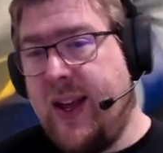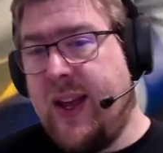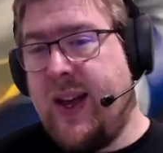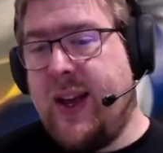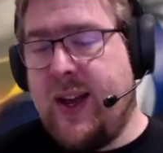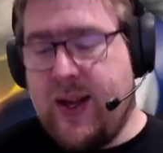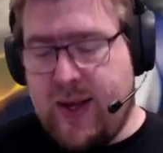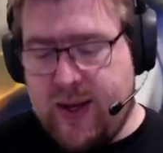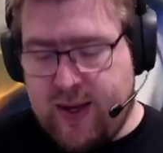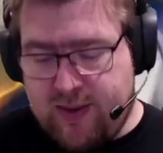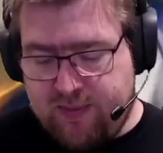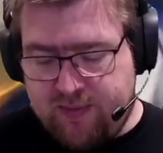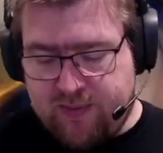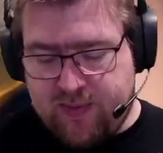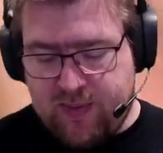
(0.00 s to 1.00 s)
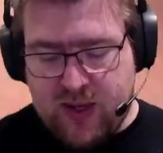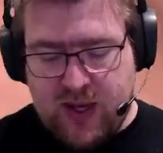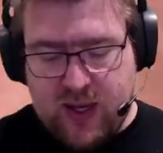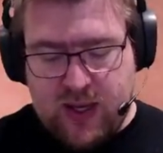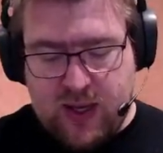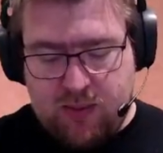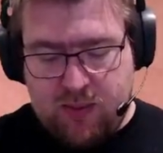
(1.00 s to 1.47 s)

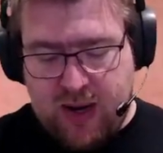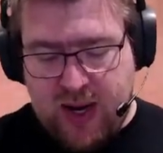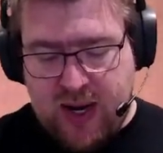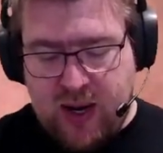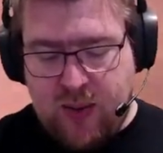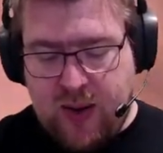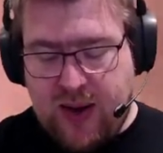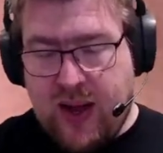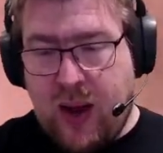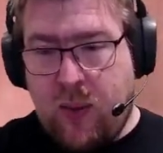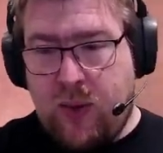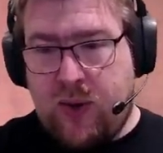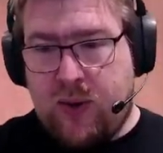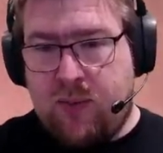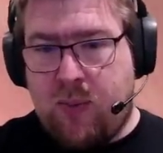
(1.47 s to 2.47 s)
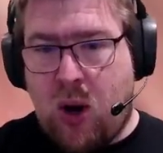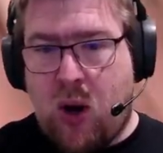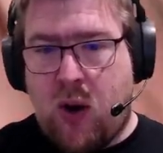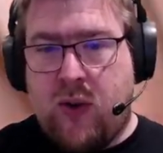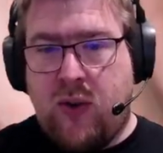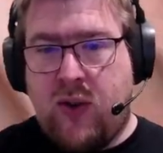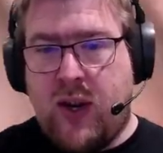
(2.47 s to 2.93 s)
But anyway, that was
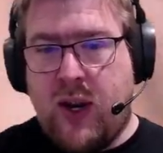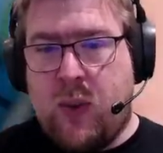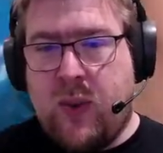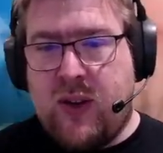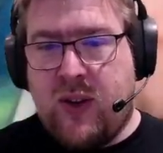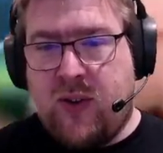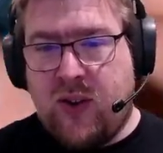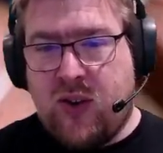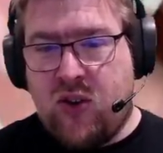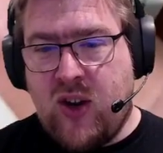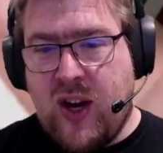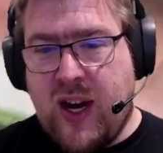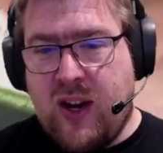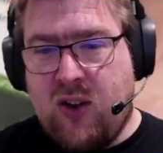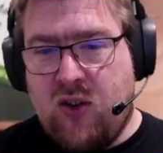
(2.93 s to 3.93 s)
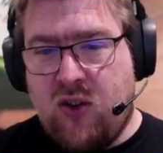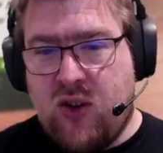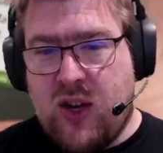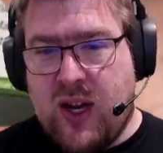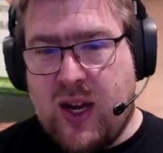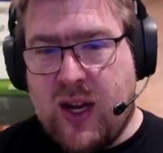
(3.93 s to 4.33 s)
Mars and Winds of Exchange.